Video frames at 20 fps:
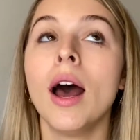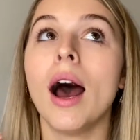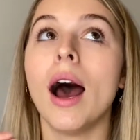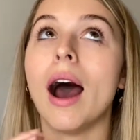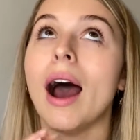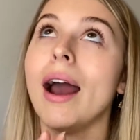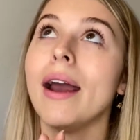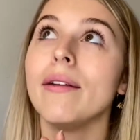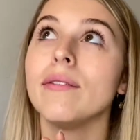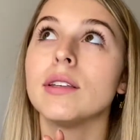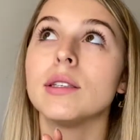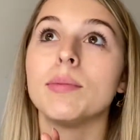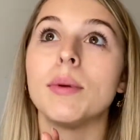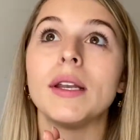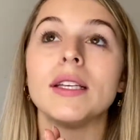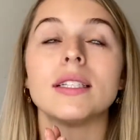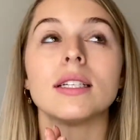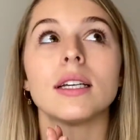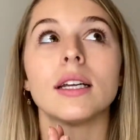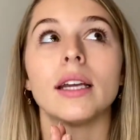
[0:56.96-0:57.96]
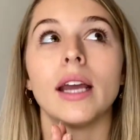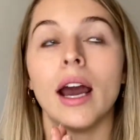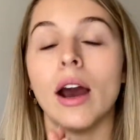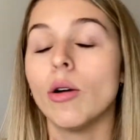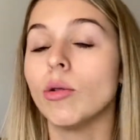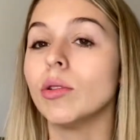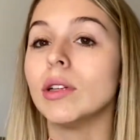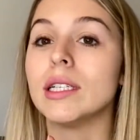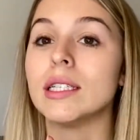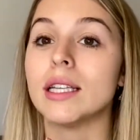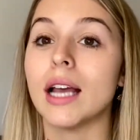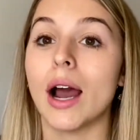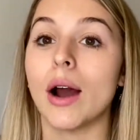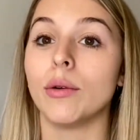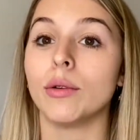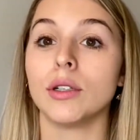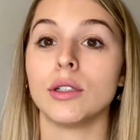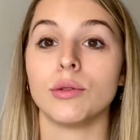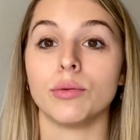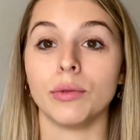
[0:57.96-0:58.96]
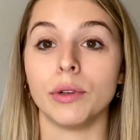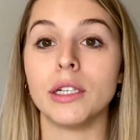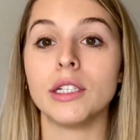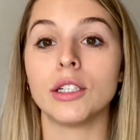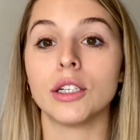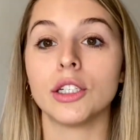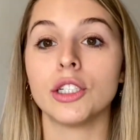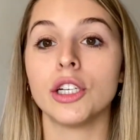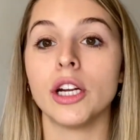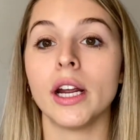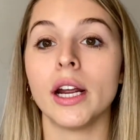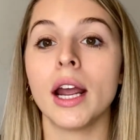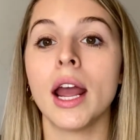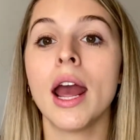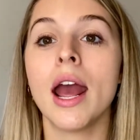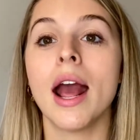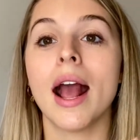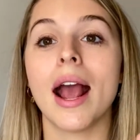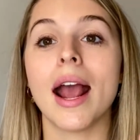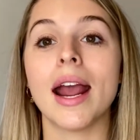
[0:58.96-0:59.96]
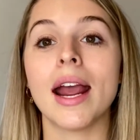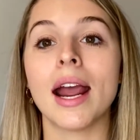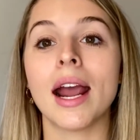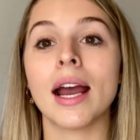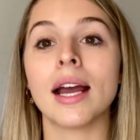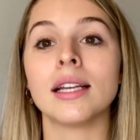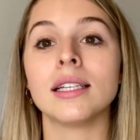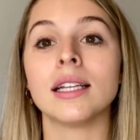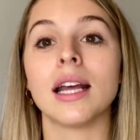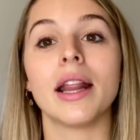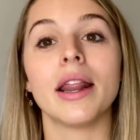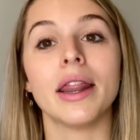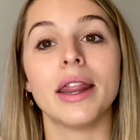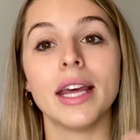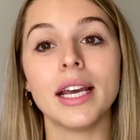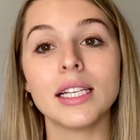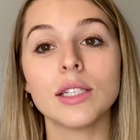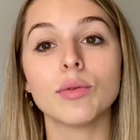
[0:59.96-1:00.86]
I have spent countless hours researching and this